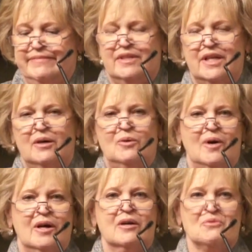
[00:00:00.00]

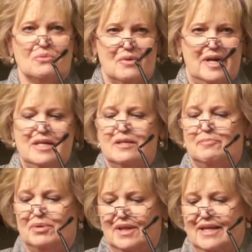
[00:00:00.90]
a great
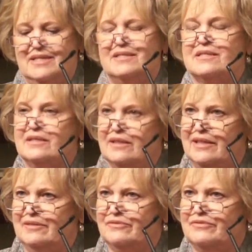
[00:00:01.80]
place to
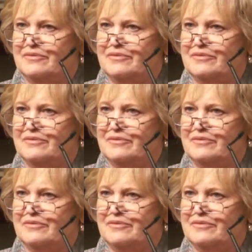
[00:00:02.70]
live.